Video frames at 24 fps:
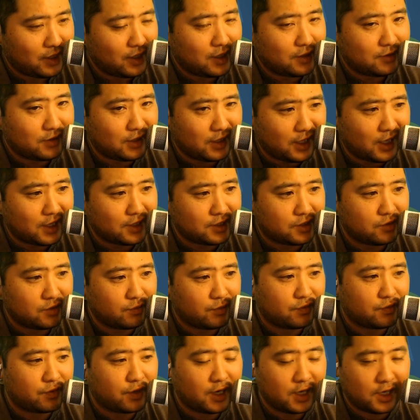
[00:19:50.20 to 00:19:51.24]
Thank you guys so
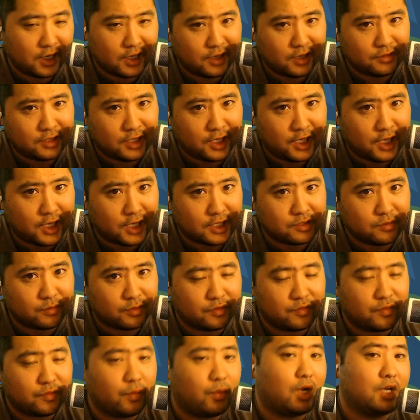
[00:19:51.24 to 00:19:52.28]
much for hanging out. Thank you guys so
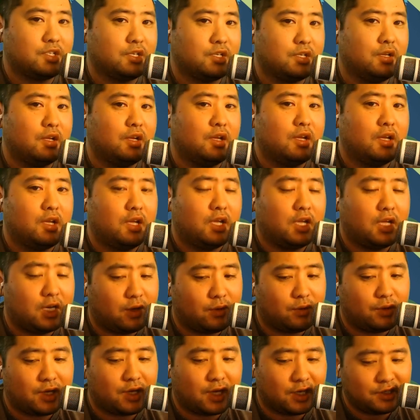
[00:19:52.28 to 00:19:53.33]
much for watching.
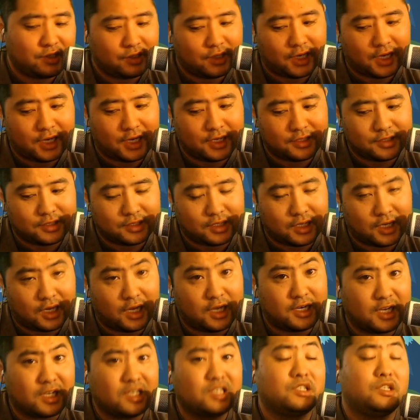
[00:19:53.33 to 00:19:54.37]
And I will catch you guys
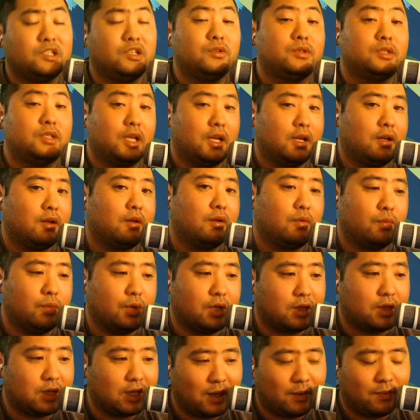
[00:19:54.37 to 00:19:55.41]
next Tuesday
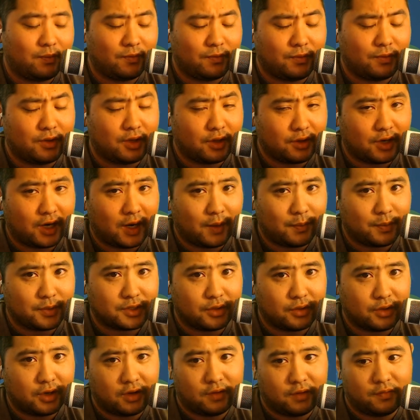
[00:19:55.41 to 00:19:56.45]
with another
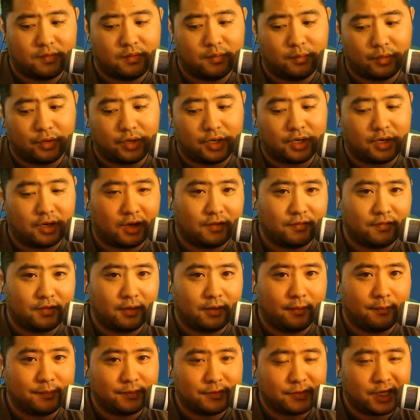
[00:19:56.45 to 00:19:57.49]
episode of The Morning
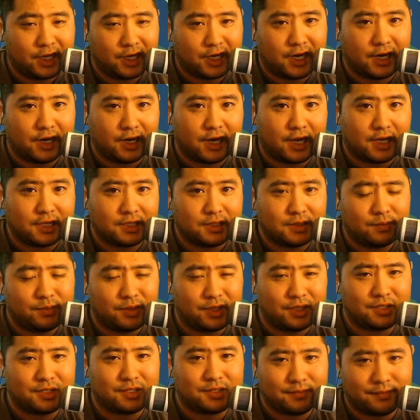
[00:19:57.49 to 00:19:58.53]
Coffee. Take care, guys.
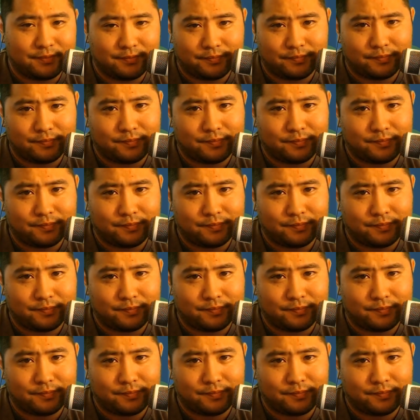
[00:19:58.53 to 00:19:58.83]
Peace.